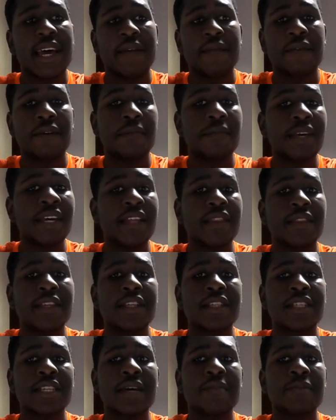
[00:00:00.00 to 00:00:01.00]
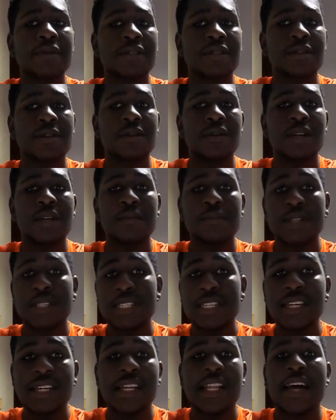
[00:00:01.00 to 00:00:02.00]
For me, this episode in
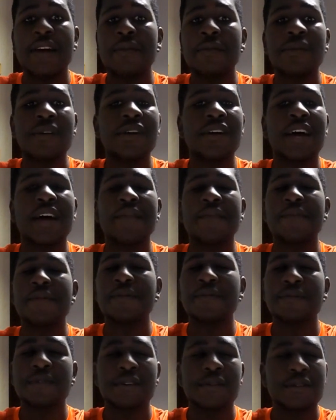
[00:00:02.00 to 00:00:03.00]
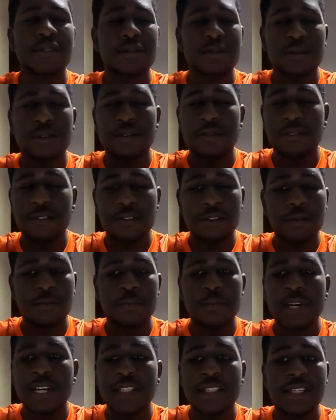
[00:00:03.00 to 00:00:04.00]
particular, I really I feel very sorry for
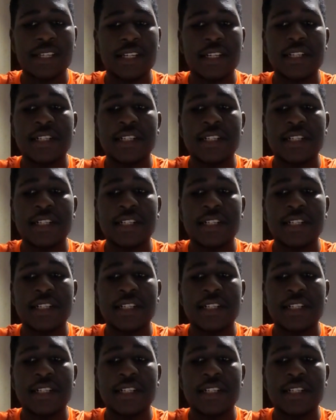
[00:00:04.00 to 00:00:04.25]
Patty.